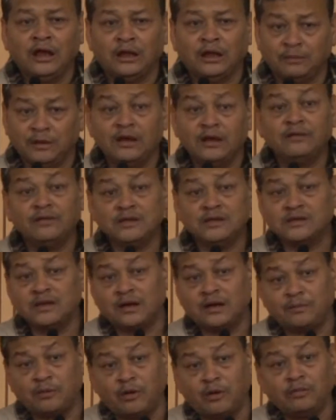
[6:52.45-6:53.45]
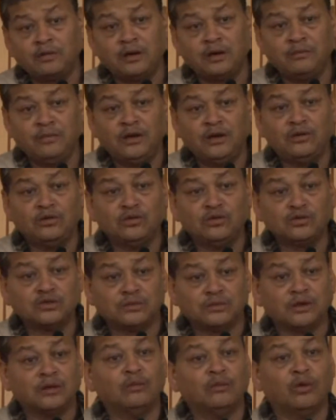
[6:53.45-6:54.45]
In many ways, that prompted me to do
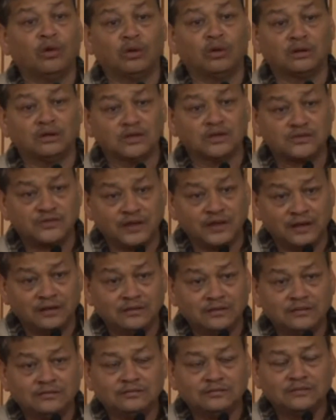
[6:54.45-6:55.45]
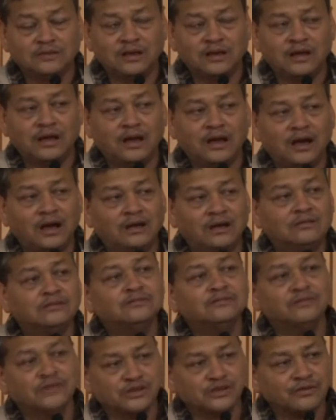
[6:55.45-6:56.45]
something more in this field, and
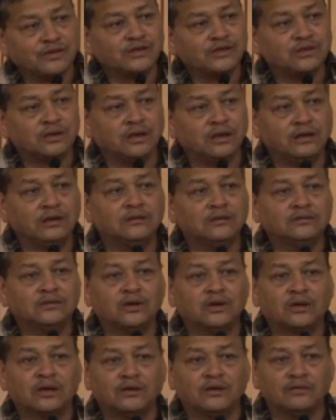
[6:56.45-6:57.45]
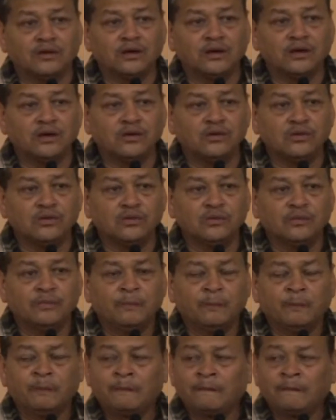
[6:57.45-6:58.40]
which eventually got converted into